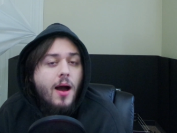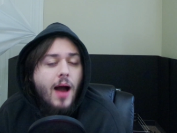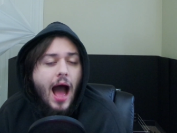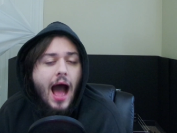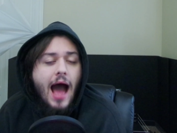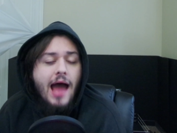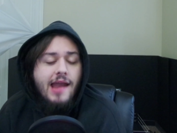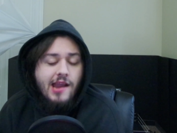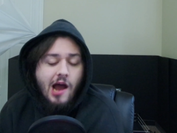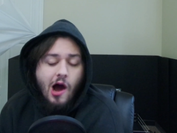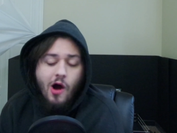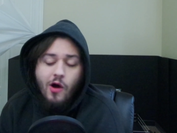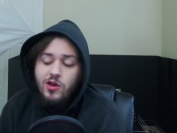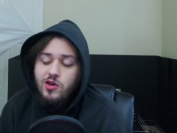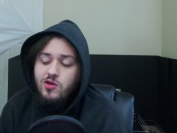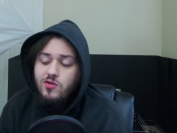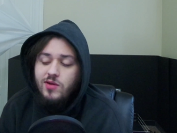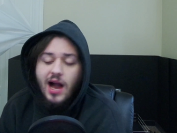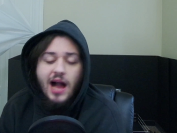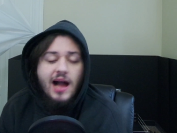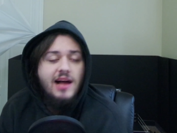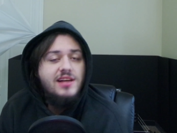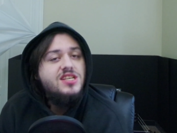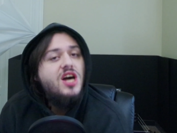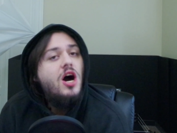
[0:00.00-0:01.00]
I know you
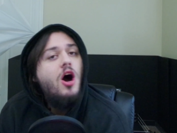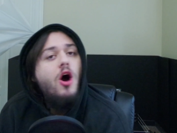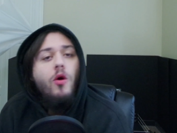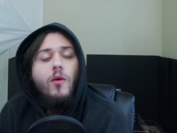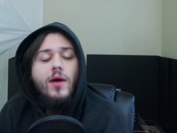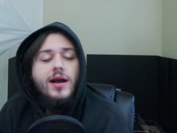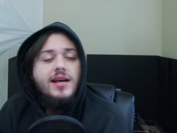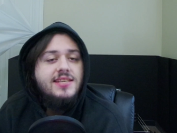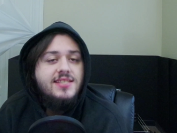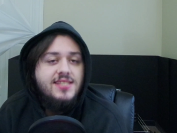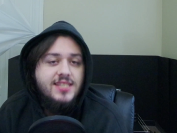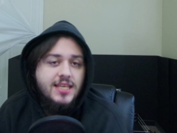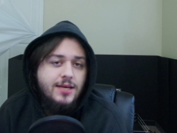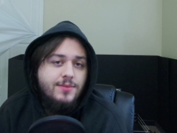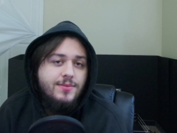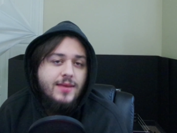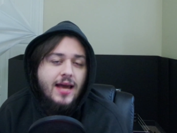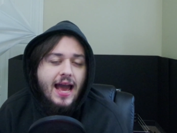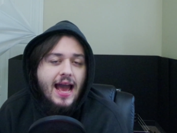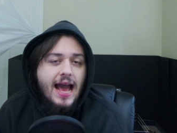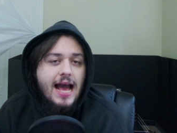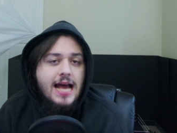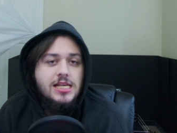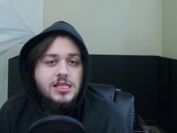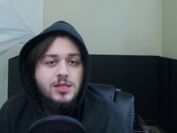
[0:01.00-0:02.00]
guys always seem to
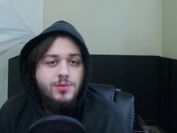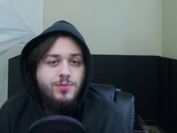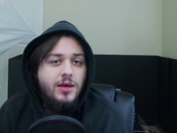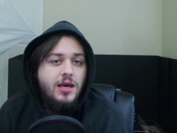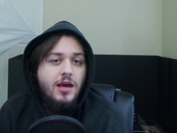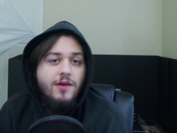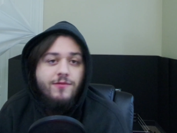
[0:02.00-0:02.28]
ask me